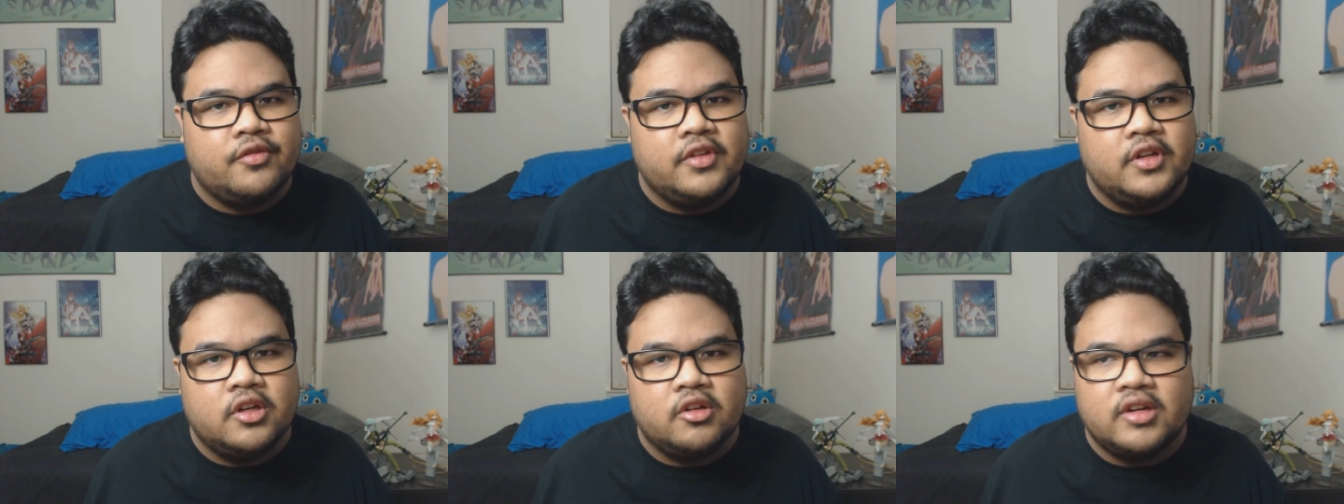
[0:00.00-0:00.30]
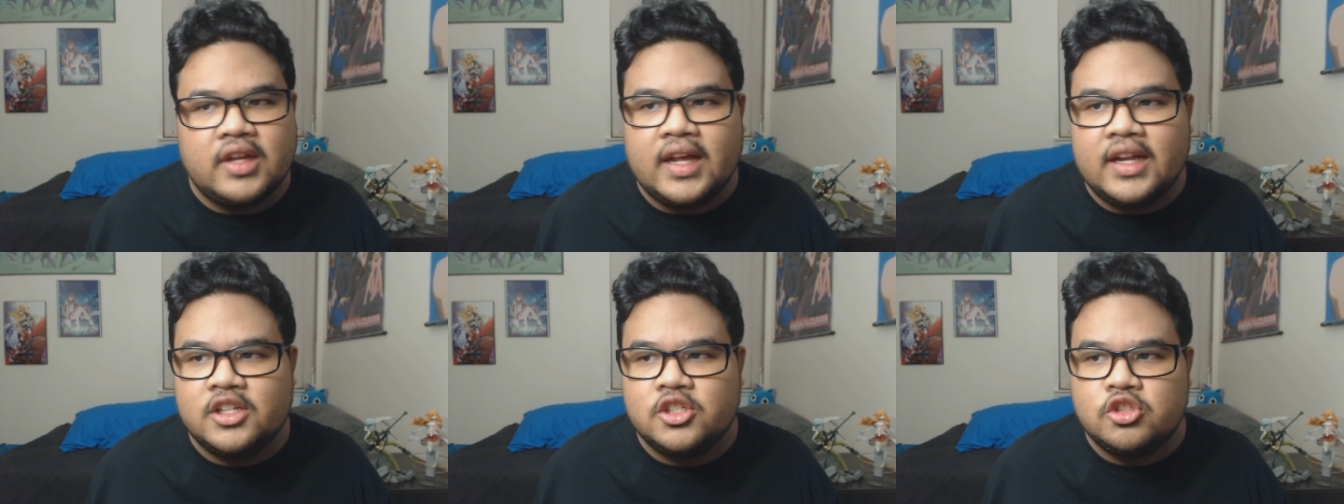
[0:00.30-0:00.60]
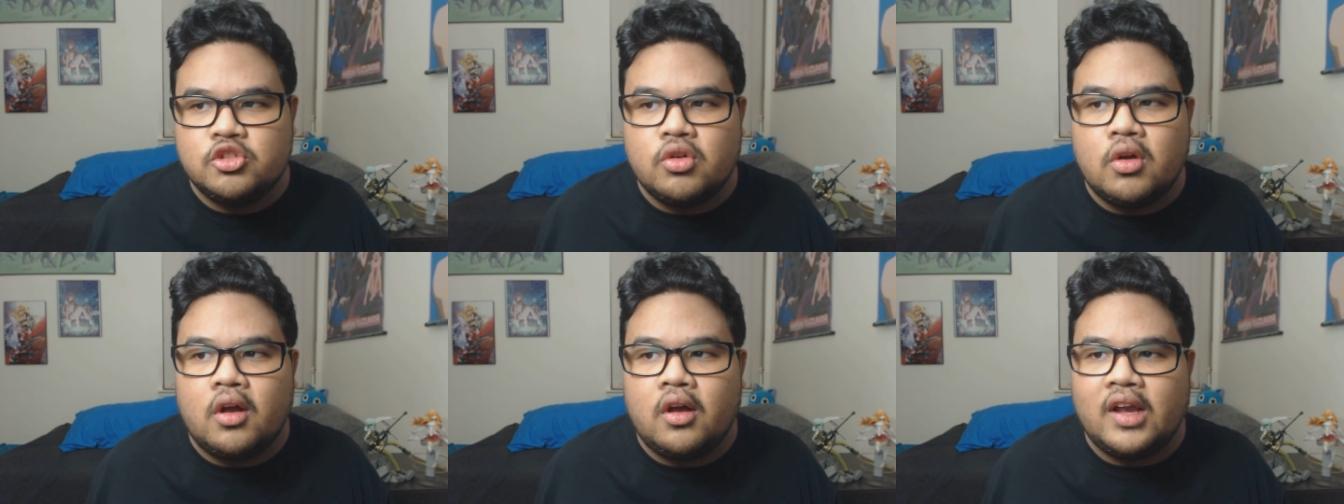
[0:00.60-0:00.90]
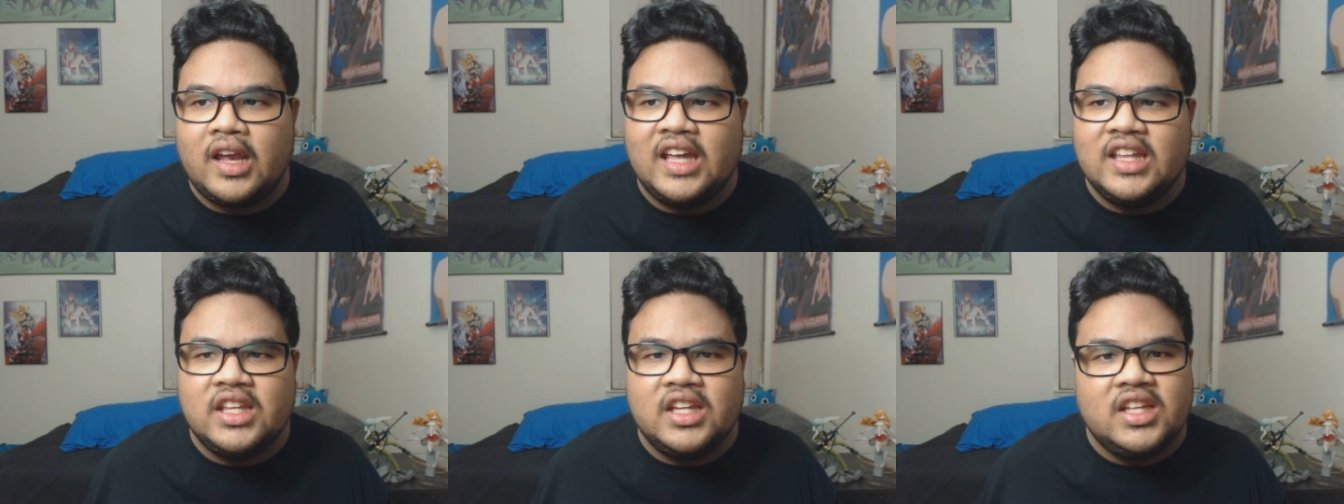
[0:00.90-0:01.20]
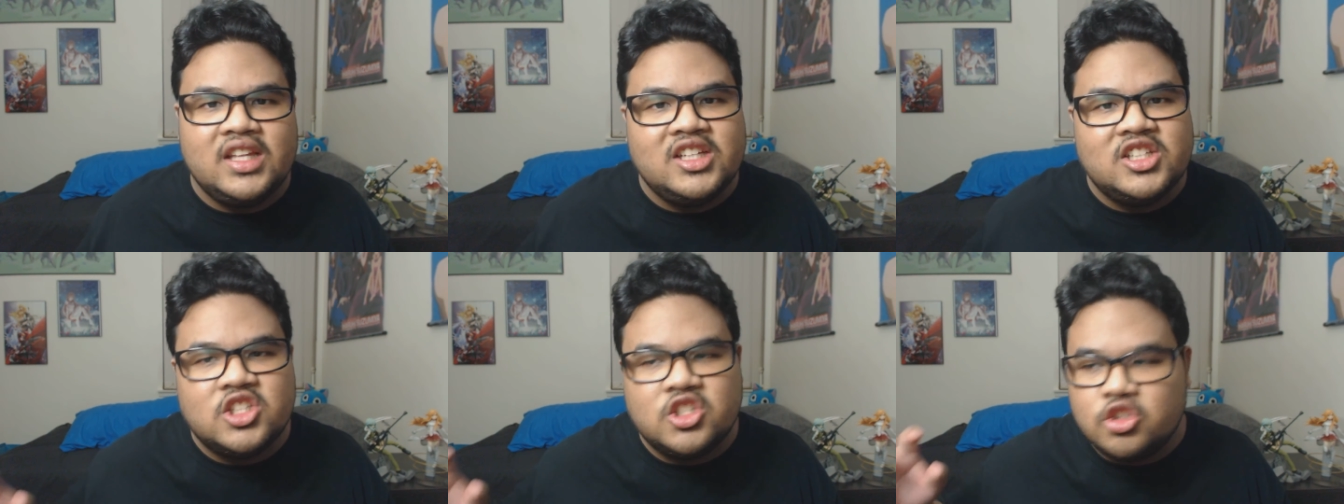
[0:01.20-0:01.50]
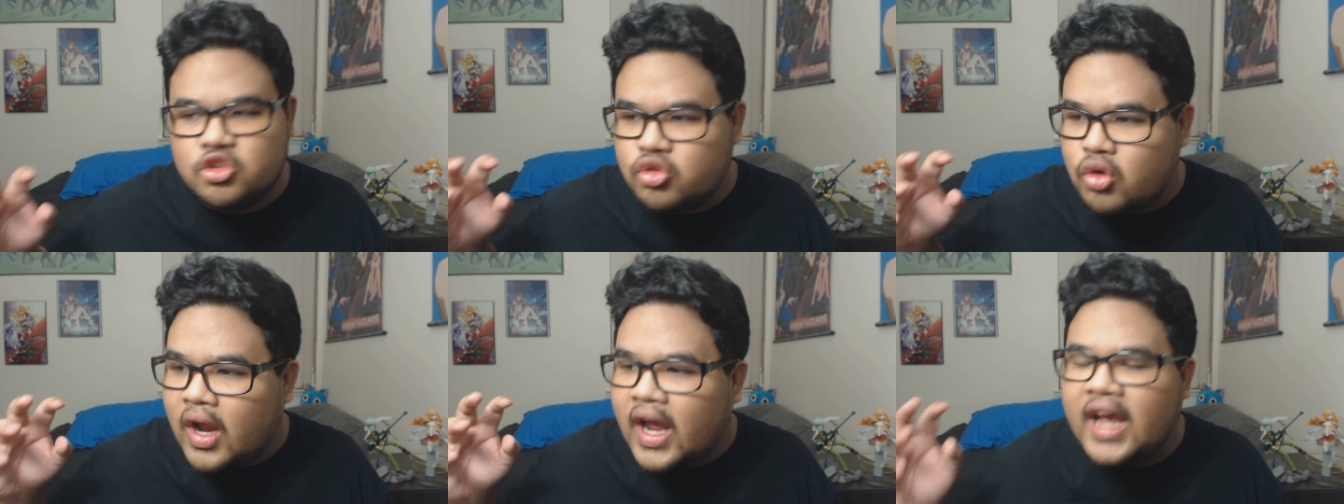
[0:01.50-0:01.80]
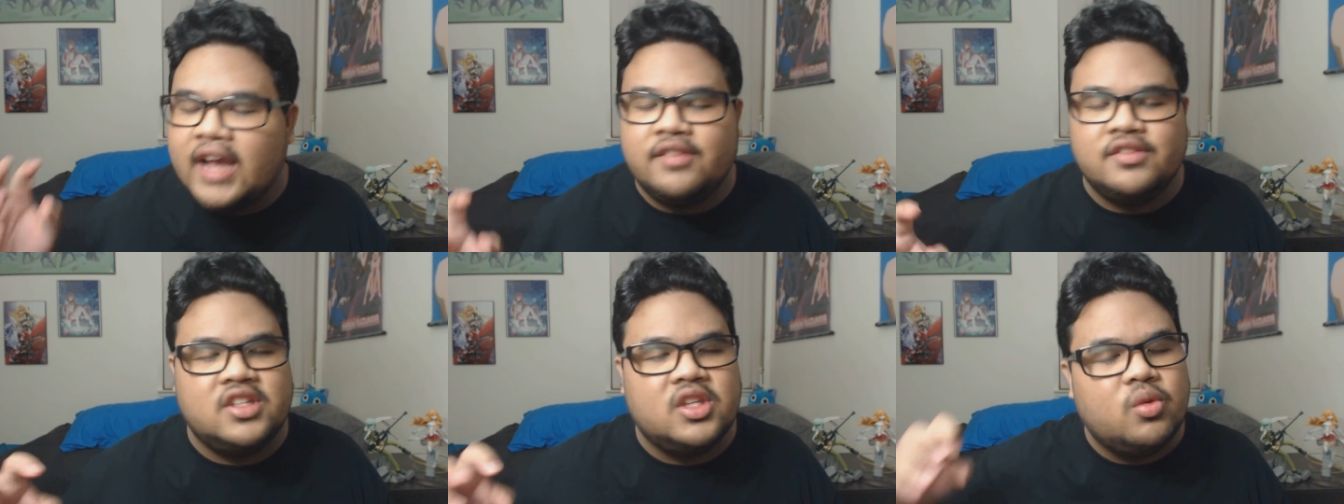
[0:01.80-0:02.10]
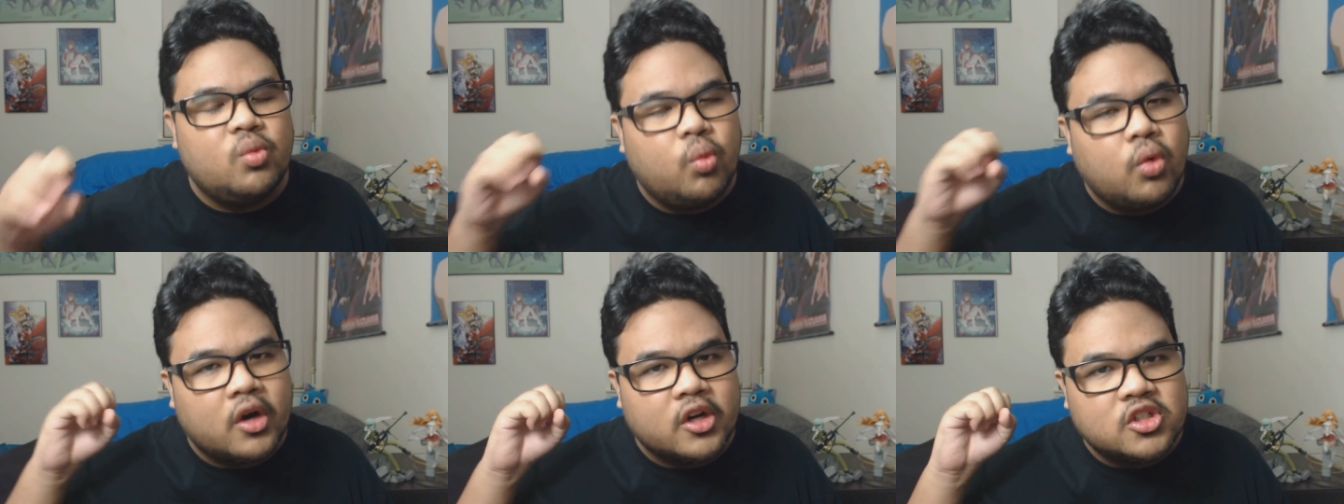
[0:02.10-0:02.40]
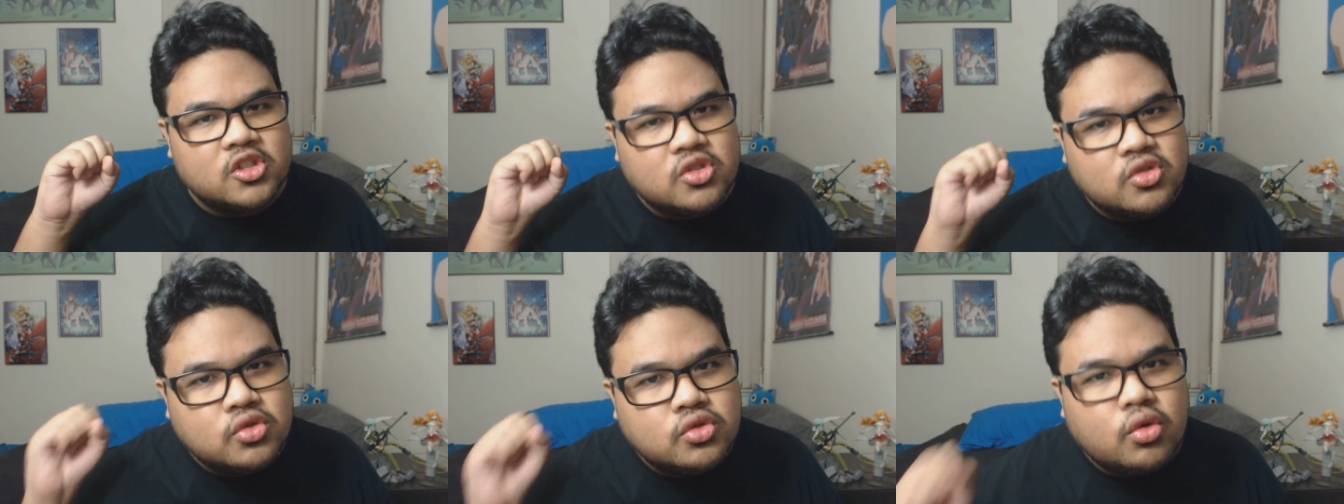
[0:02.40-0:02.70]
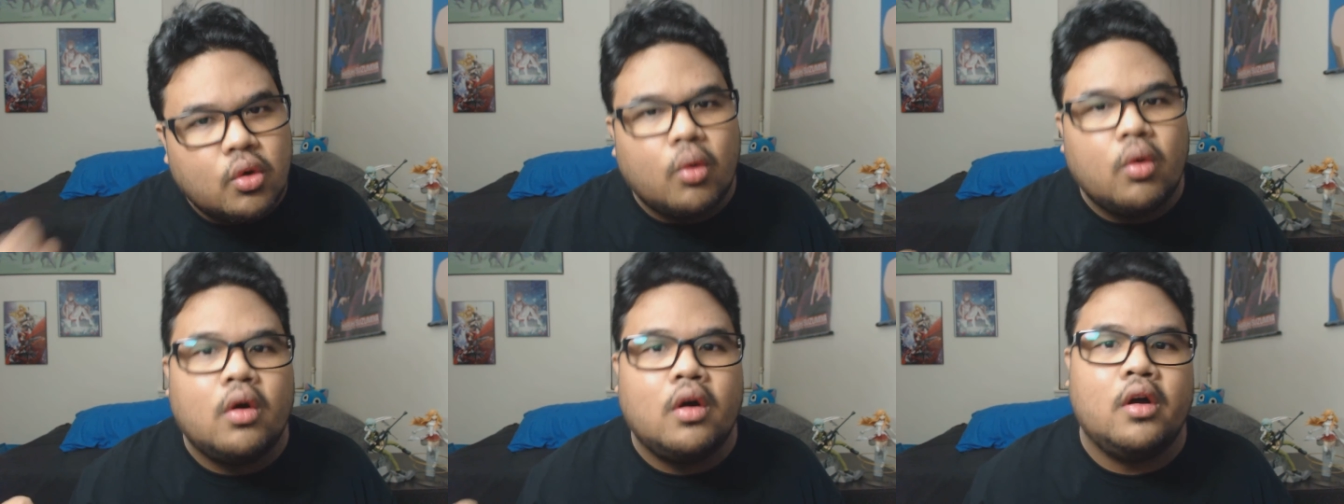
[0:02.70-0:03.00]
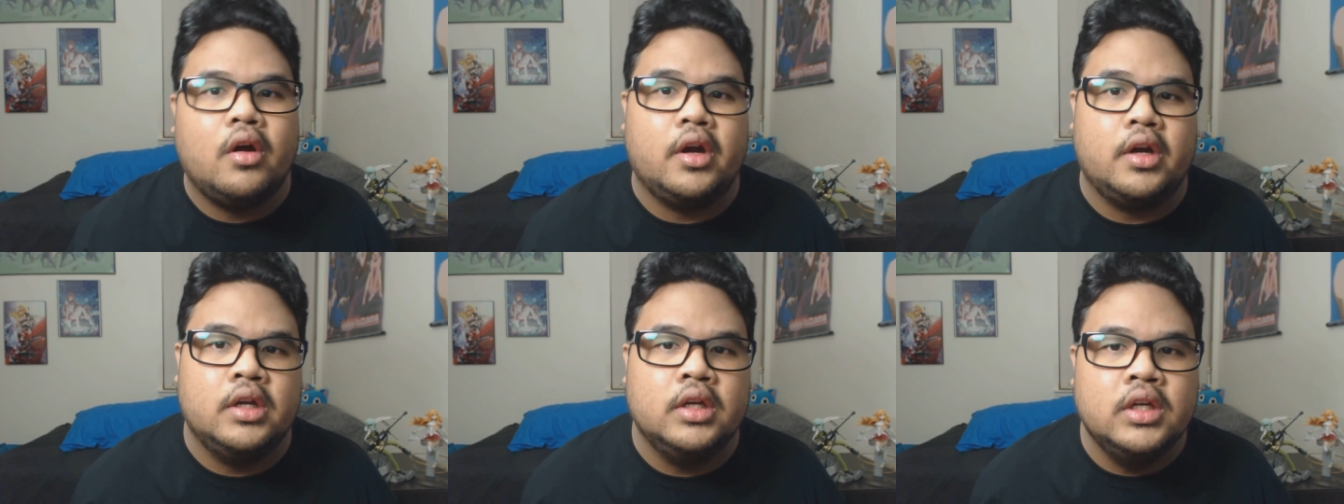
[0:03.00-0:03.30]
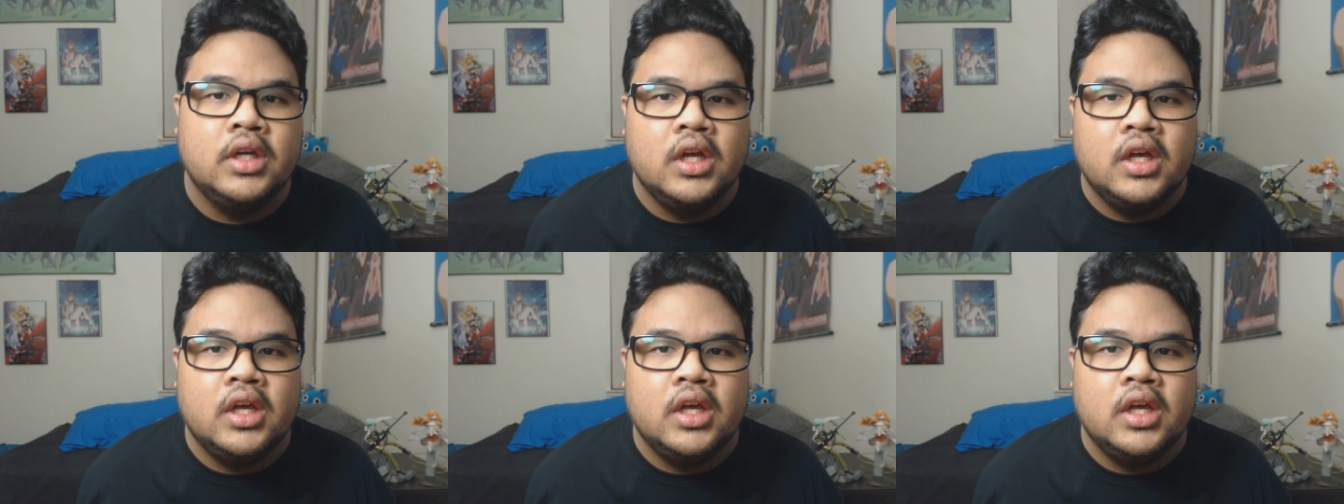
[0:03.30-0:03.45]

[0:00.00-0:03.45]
you know, not as strong and then he strives, he works so hard